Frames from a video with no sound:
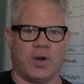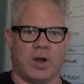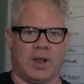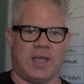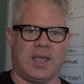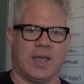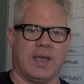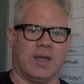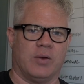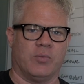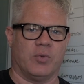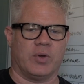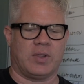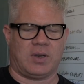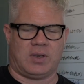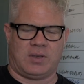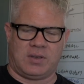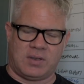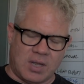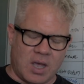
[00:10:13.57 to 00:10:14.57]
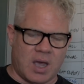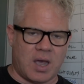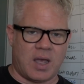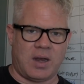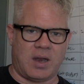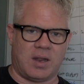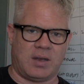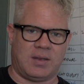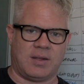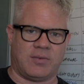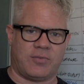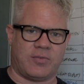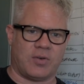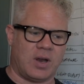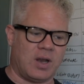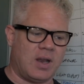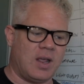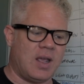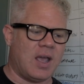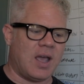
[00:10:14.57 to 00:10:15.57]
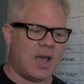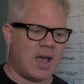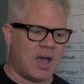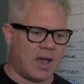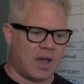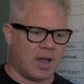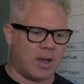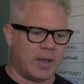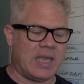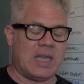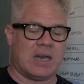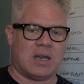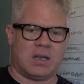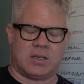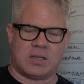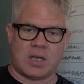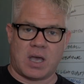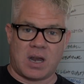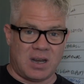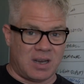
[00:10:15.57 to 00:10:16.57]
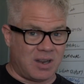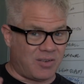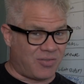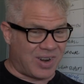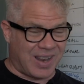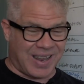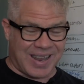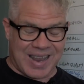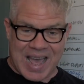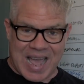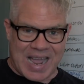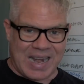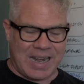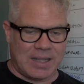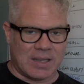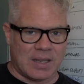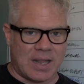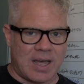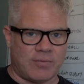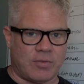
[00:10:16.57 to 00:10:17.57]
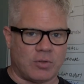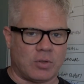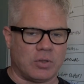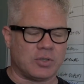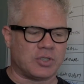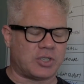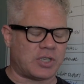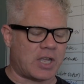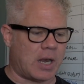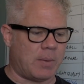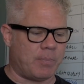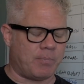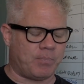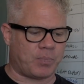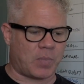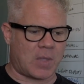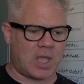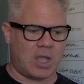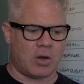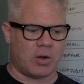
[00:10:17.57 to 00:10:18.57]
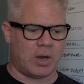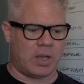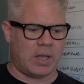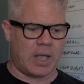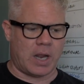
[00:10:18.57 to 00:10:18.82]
again with a ton of different, in a ton of different lighting levels and here and